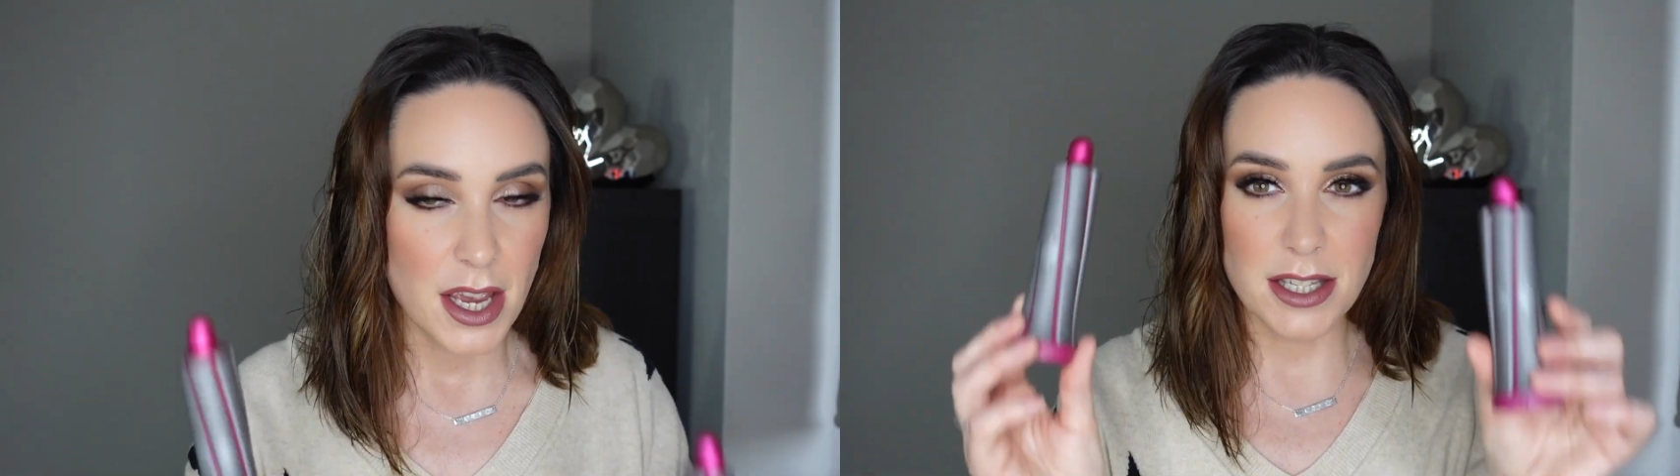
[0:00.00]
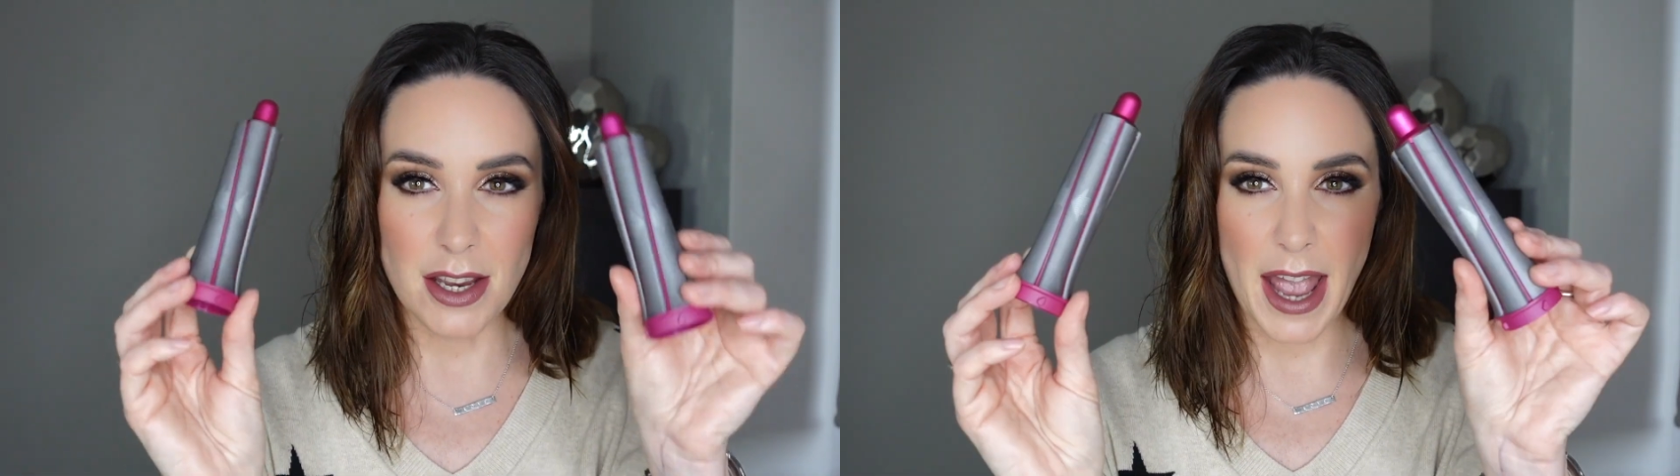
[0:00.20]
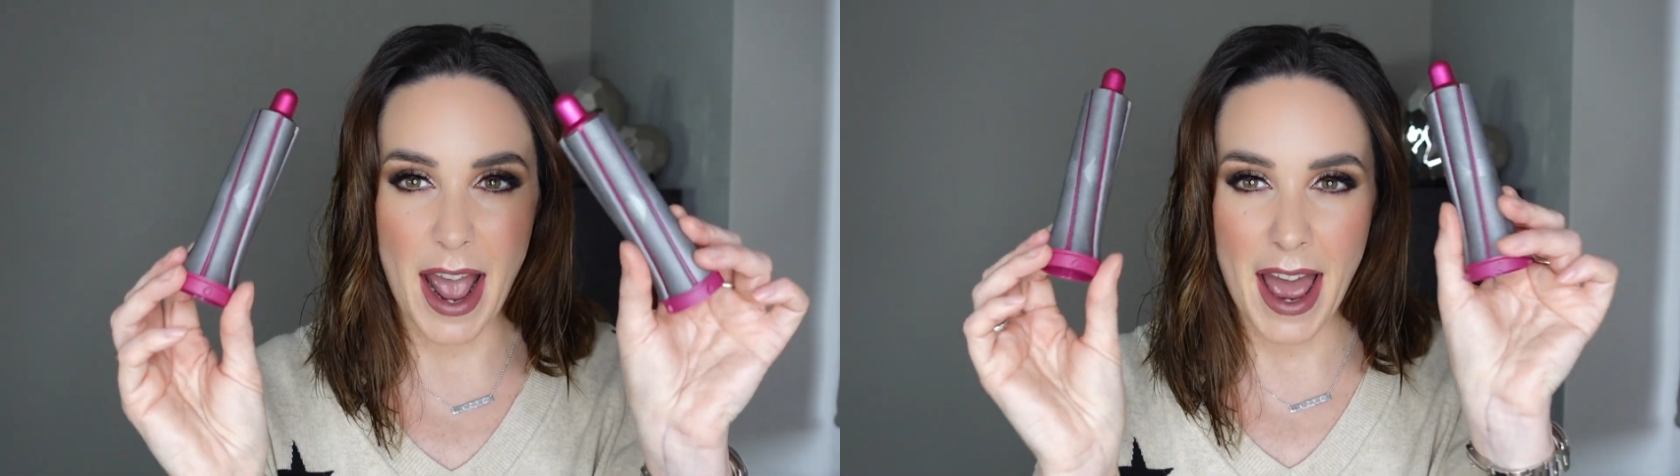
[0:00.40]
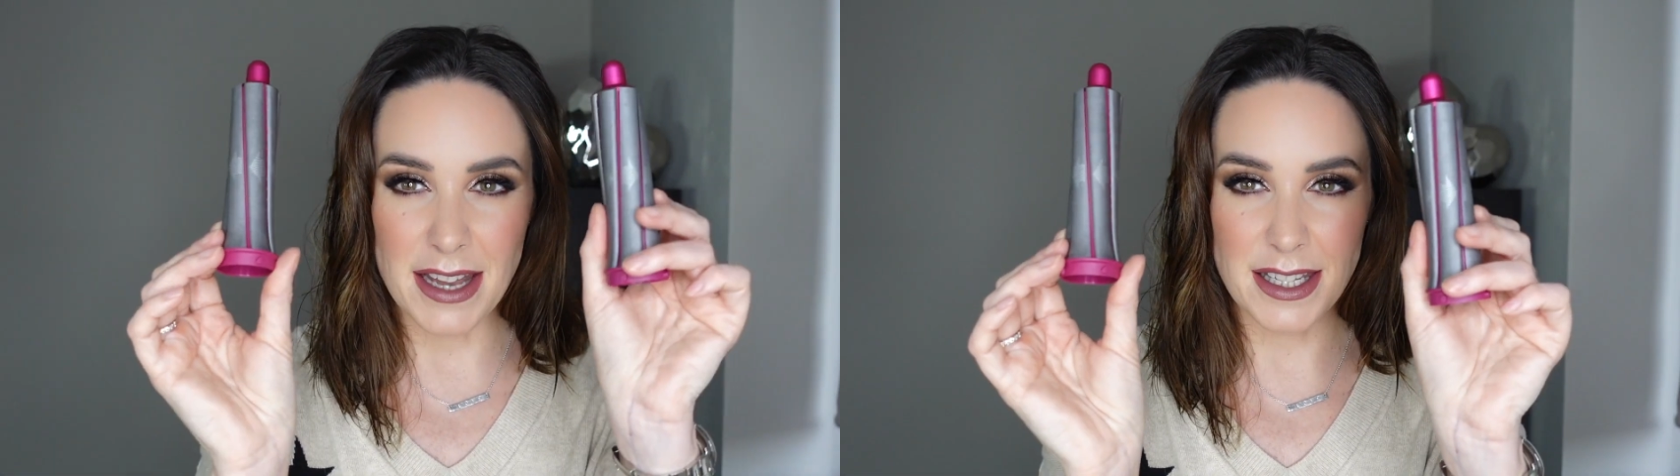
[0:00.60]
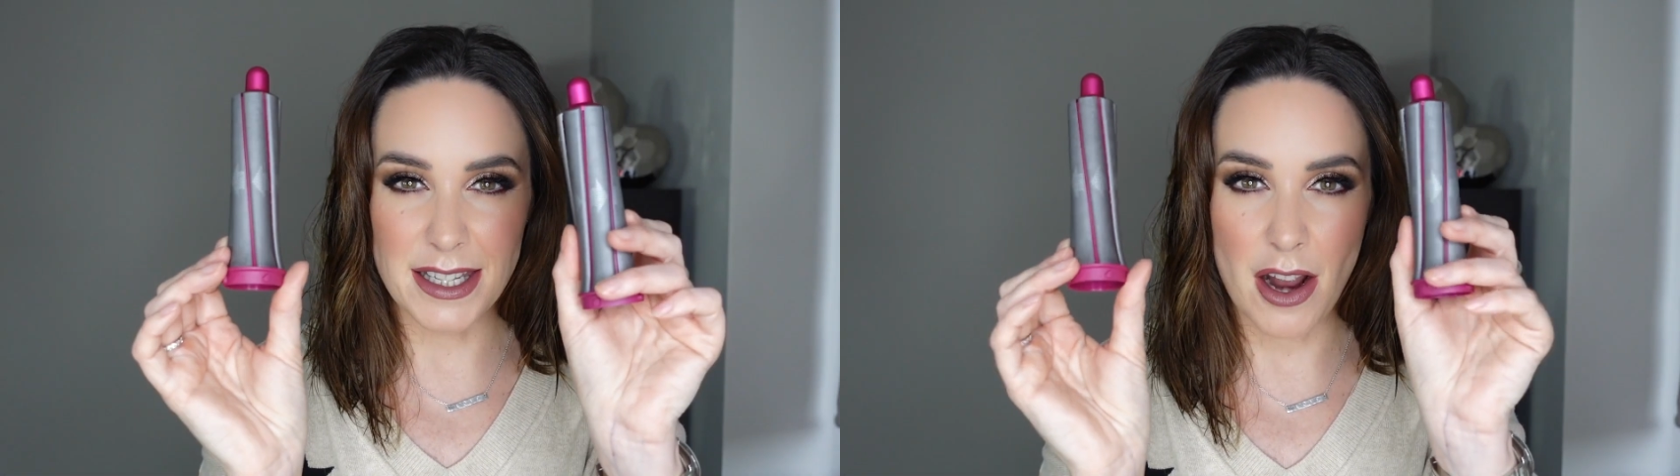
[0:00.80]
So yeah,
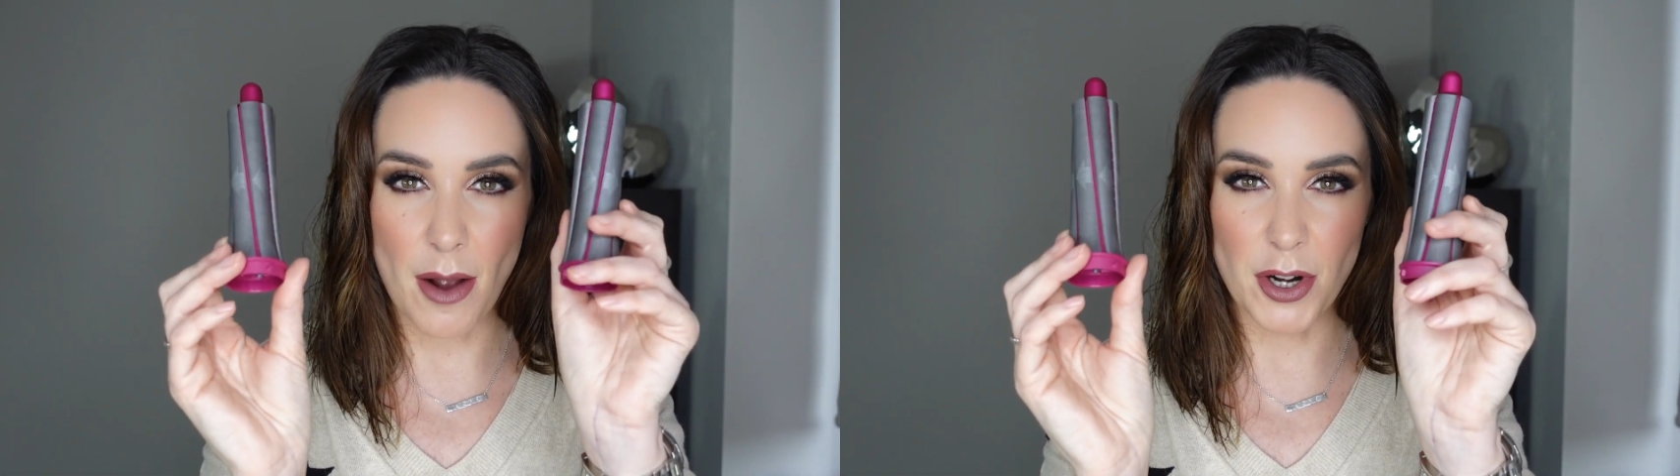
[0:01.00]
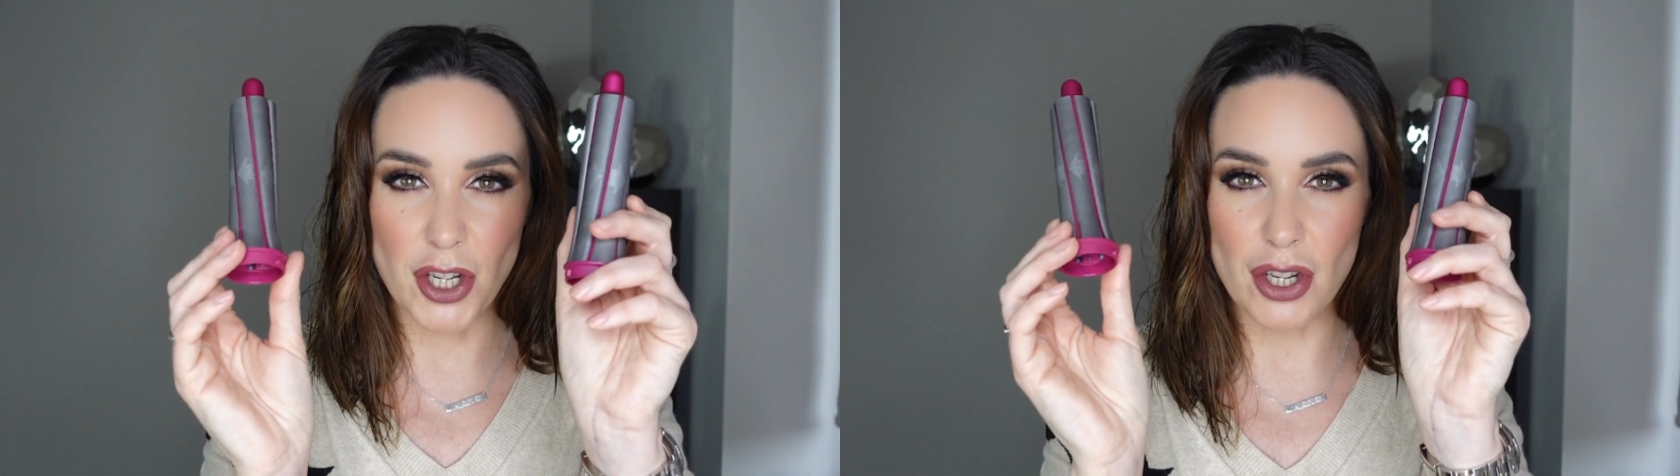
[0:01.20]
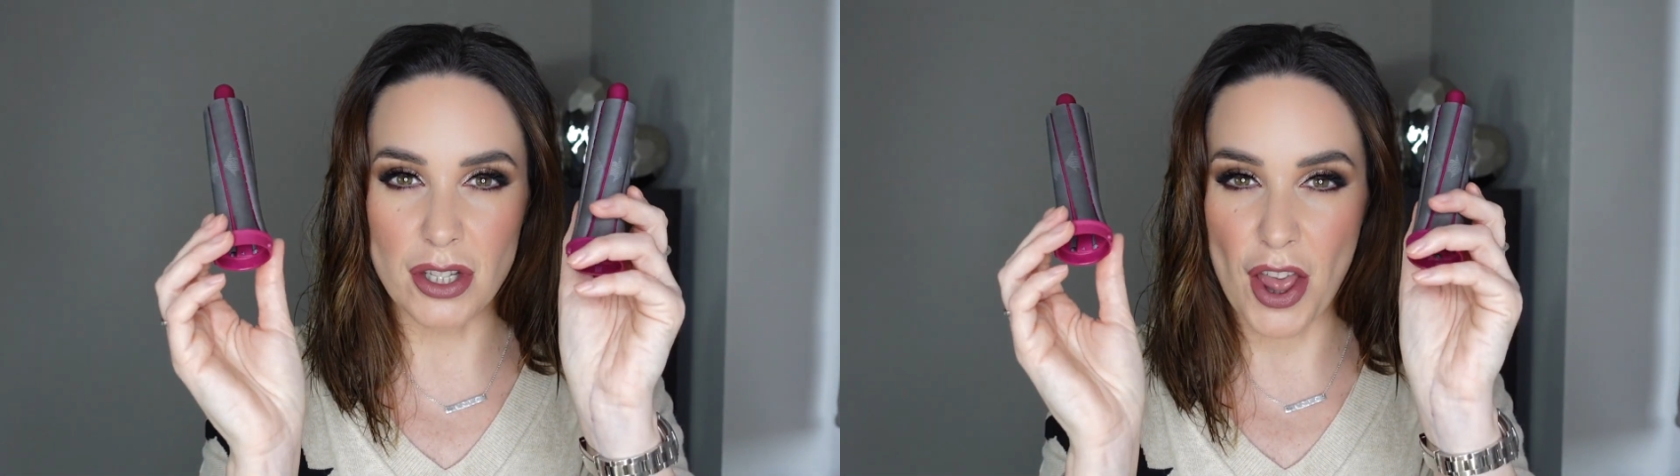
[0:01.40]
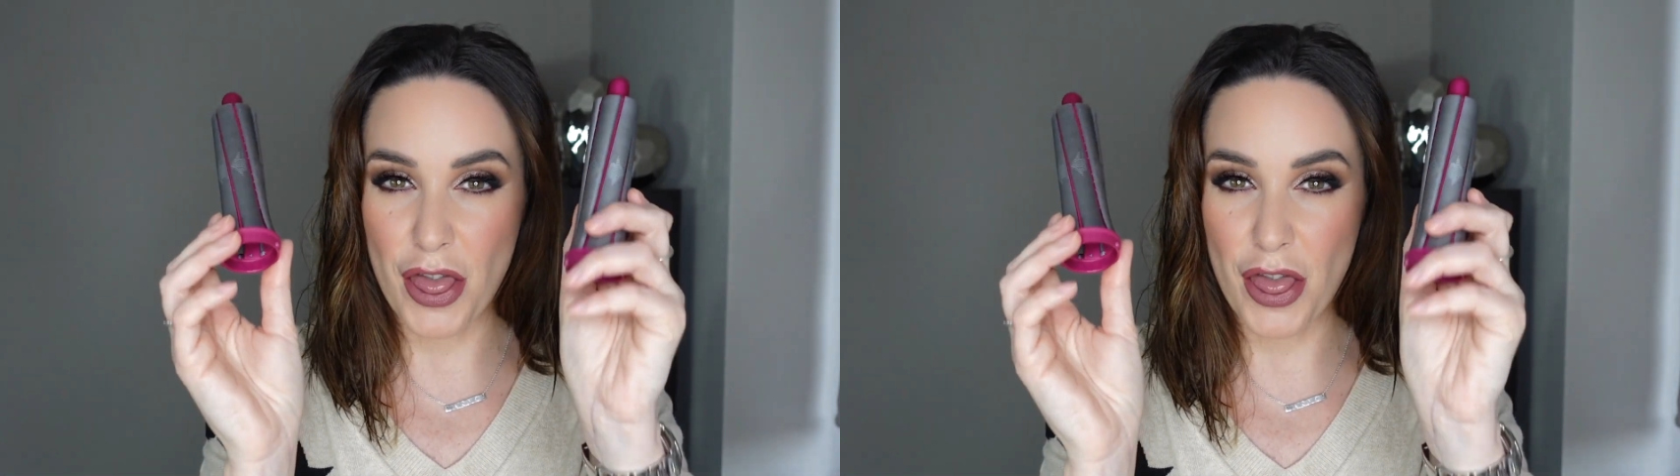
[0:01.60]
as I say, I'm going to use the